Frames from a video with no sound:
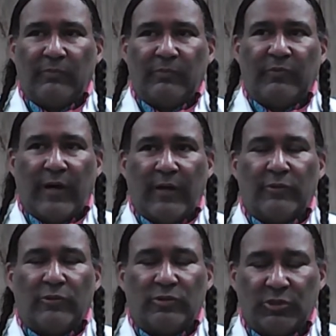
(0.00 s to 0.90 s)

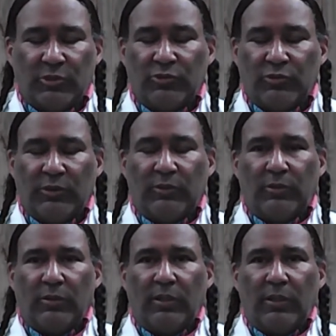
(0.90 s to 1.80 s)
father children
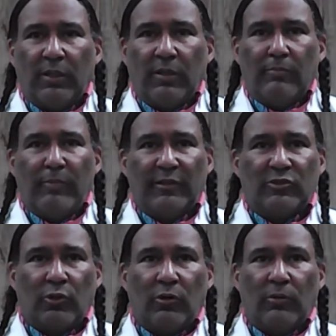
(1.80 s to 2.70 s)
or
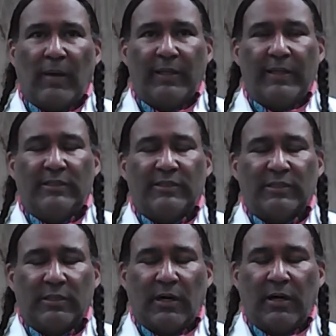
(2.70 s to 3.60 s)
mentor my niece
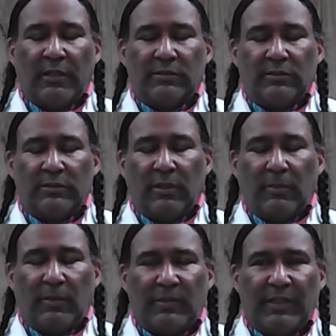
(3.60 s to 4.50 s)
and aunt,
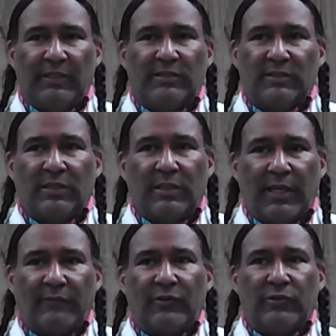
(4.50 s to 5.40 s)
my nieces and
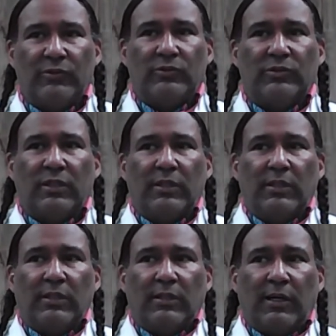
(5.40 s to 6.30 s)
nephews,
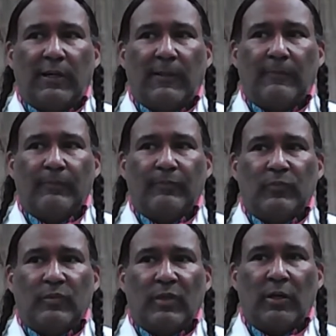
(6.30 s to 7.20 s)

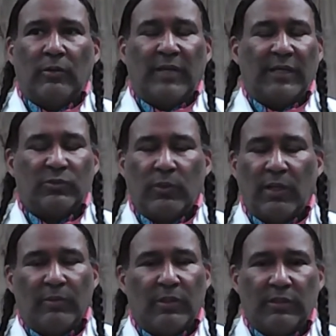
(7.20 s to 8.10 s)
that's what
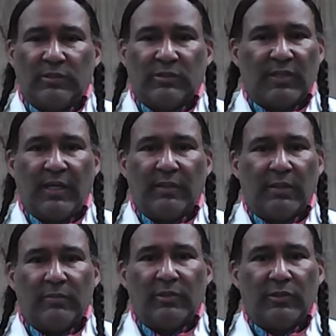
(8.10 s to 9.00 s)
I'm going to take
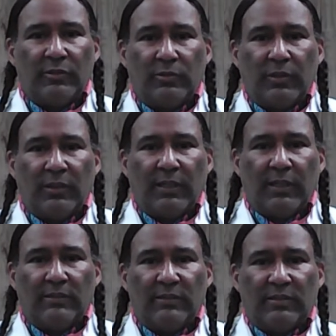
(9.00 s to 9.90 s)
them to do,
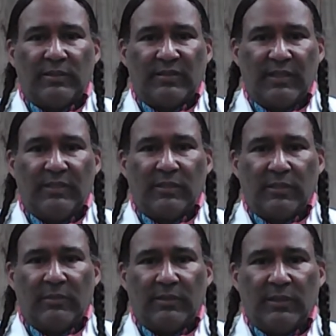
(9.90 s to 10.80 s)
and teach
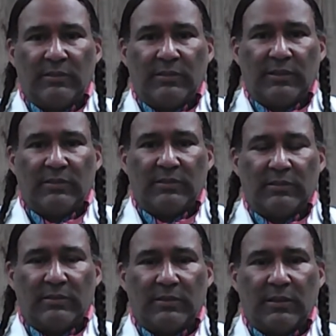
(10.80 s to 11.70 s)
them that this
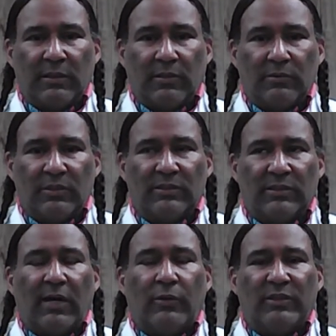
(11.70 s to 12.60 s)
is
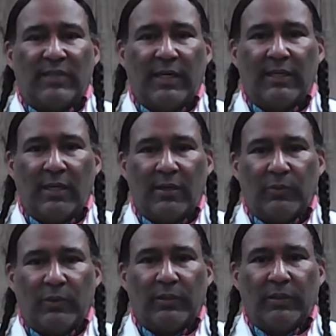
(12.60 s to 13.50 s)
how we take care of
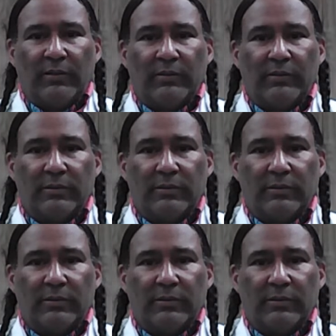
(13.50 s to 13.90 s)
one another,